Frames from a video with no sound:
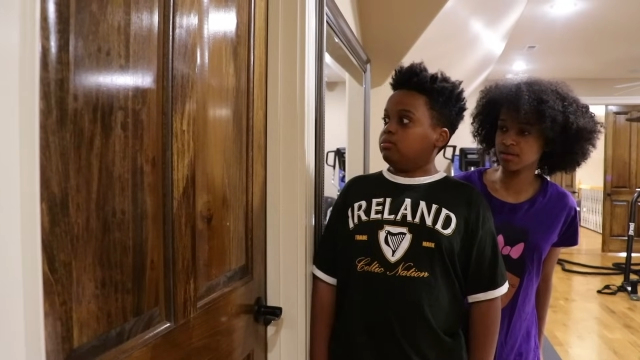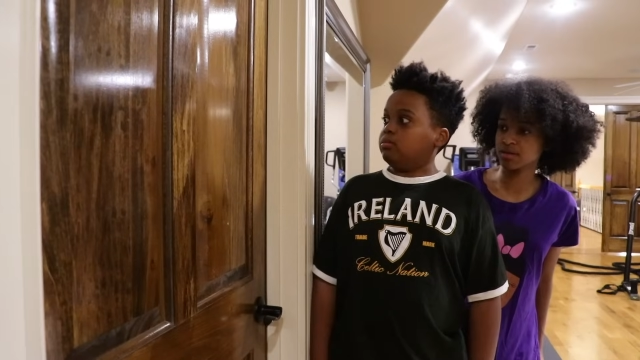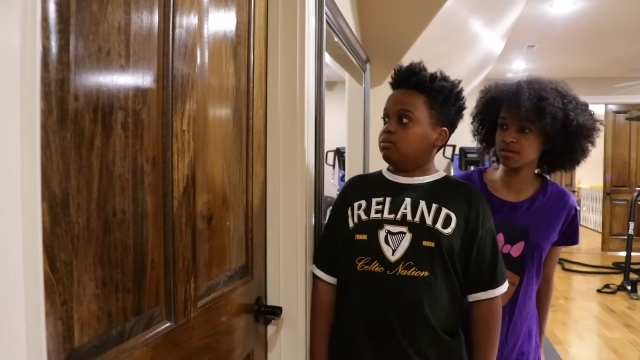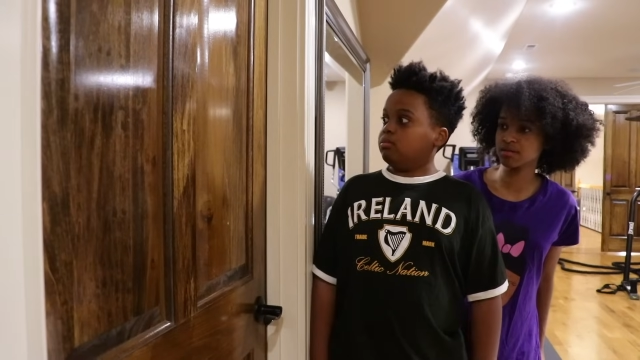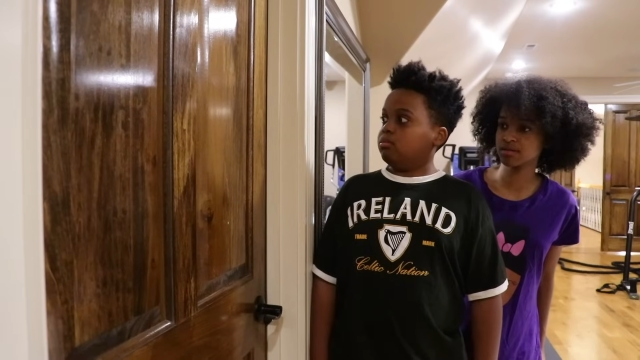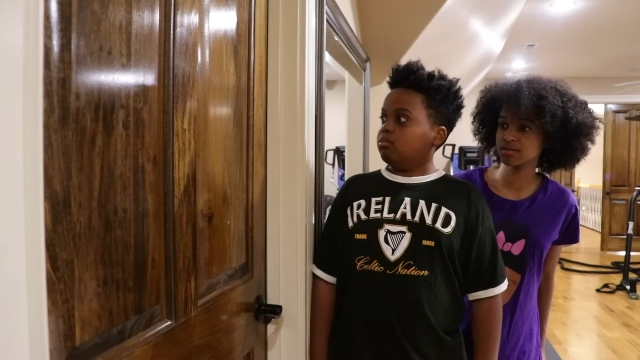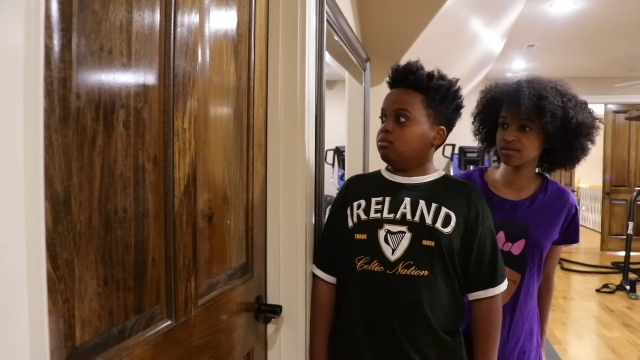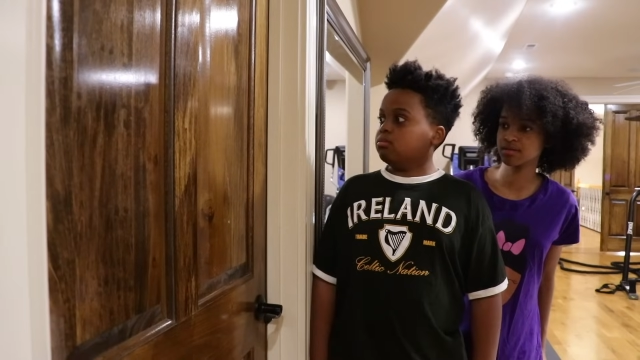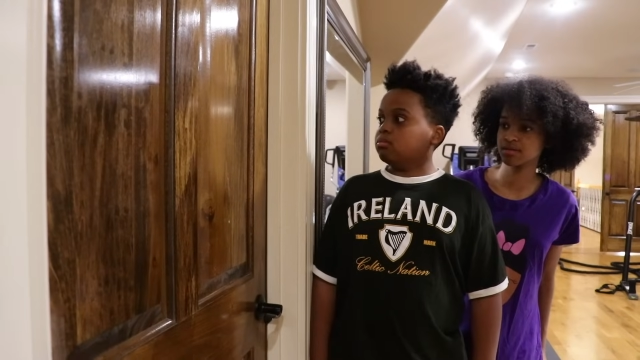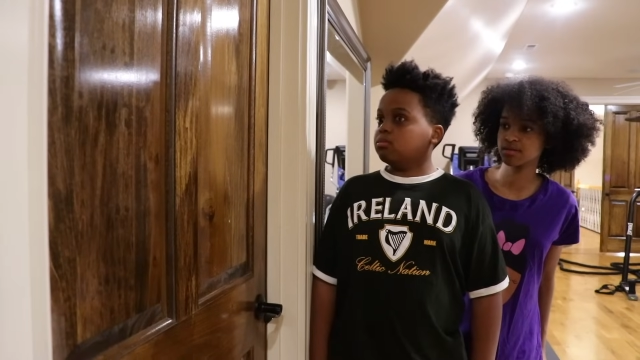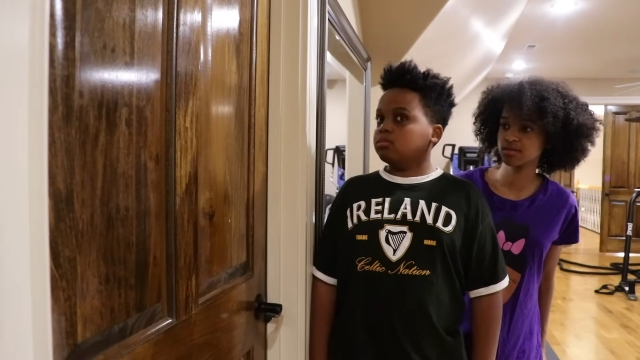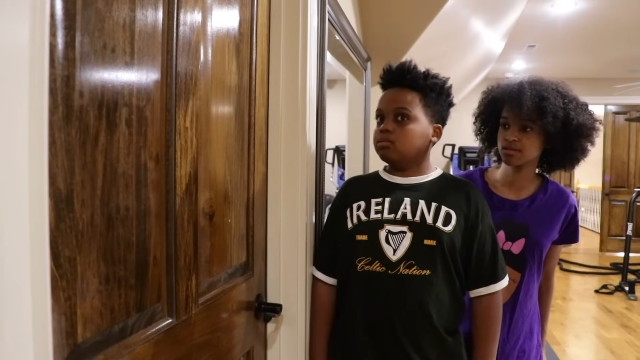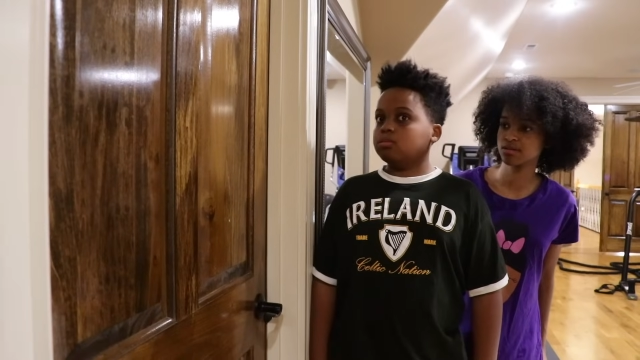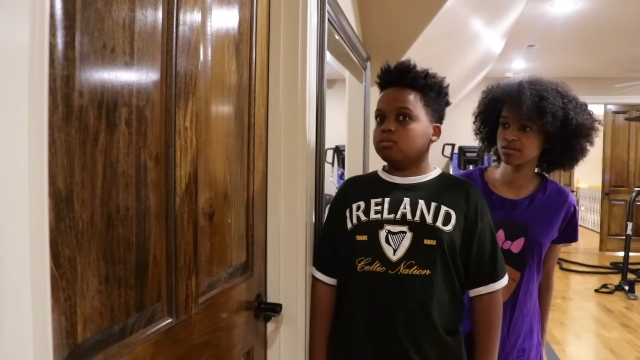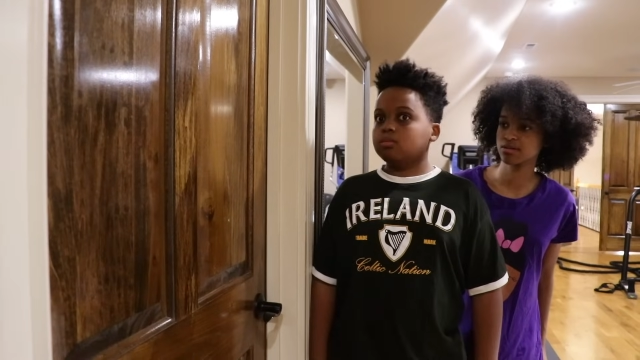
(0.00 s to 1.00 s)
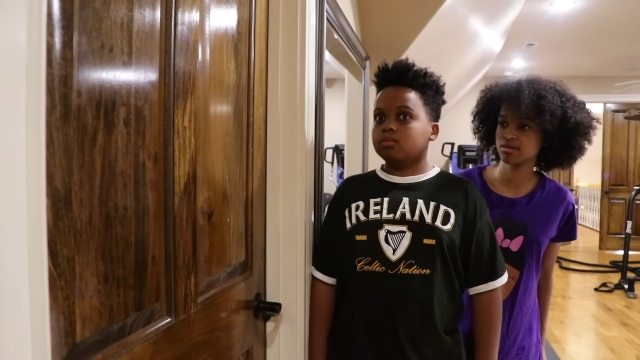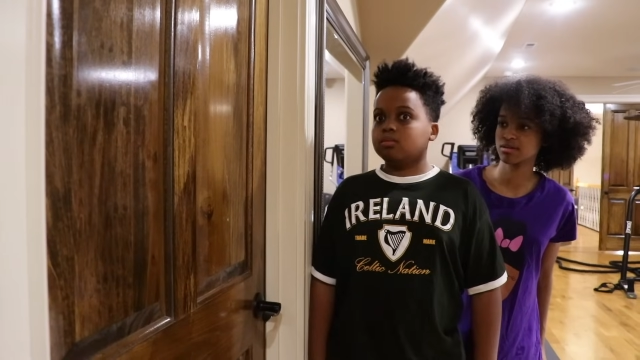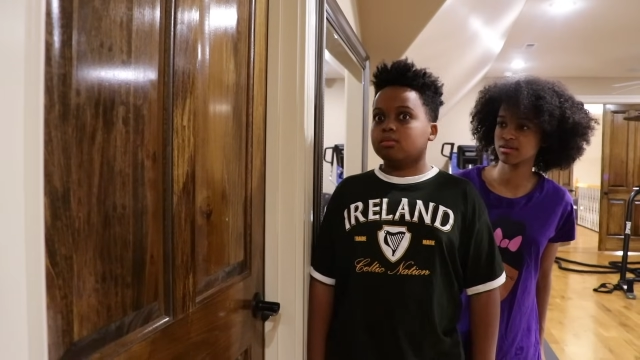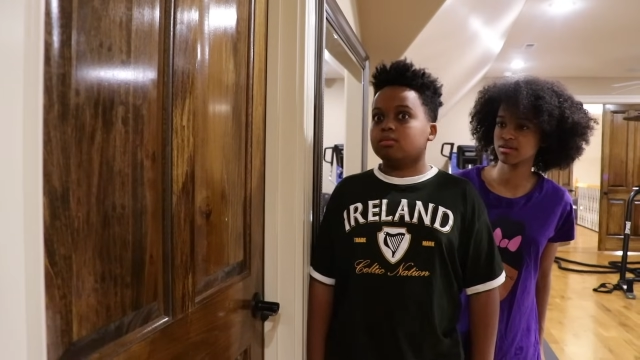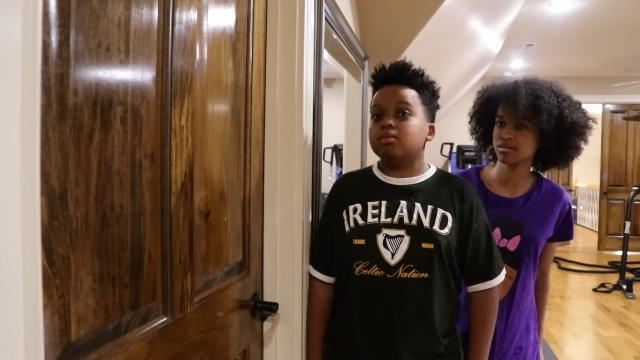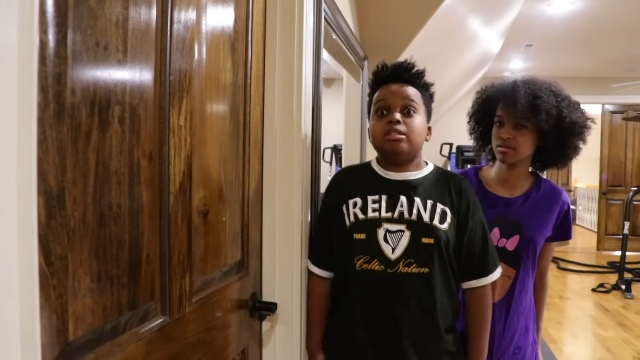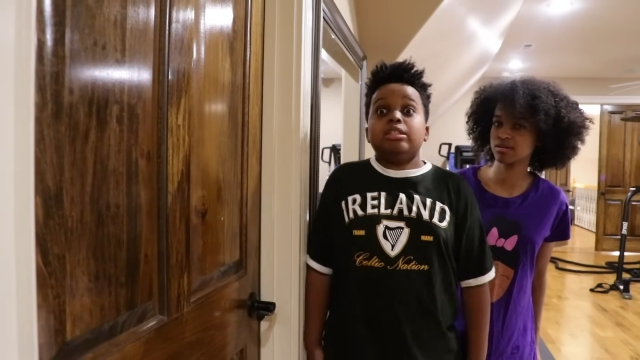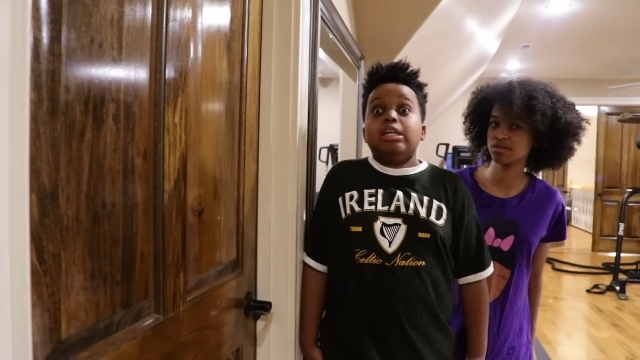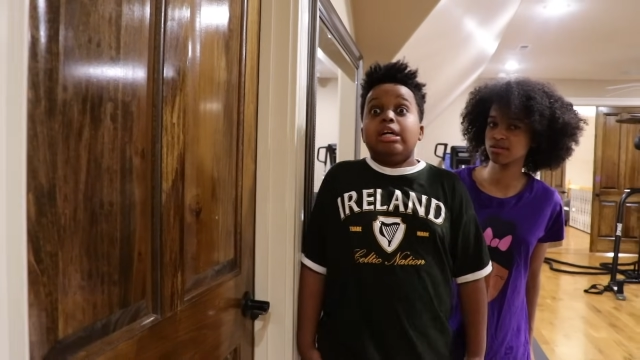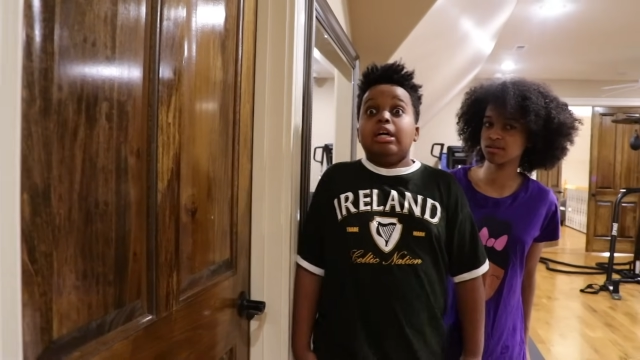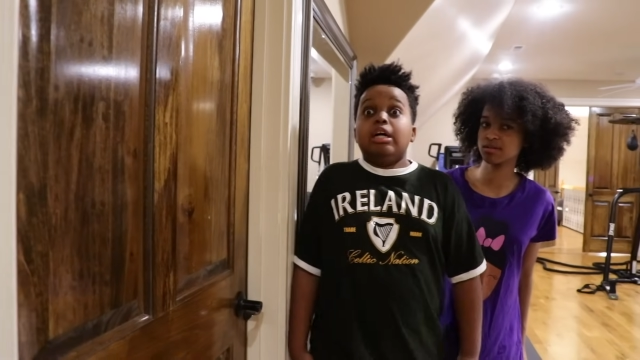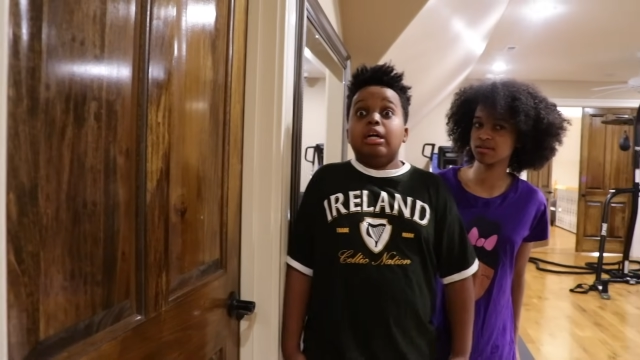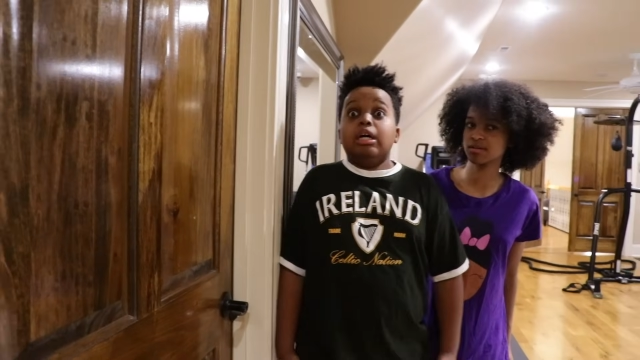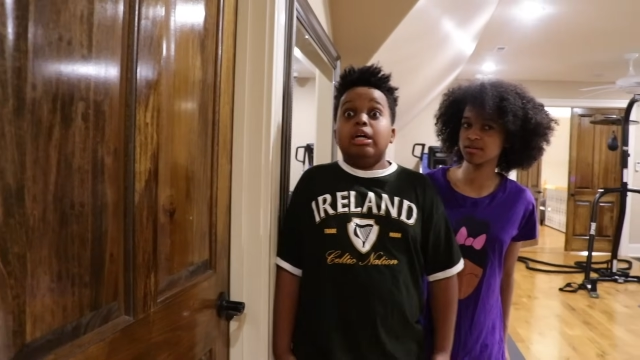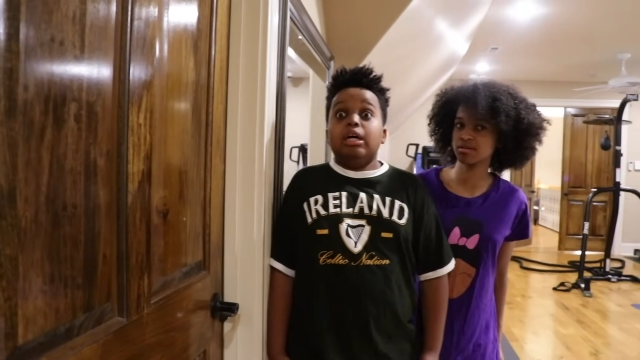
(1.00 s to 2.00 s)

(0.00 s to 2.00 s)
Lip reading: [no speech]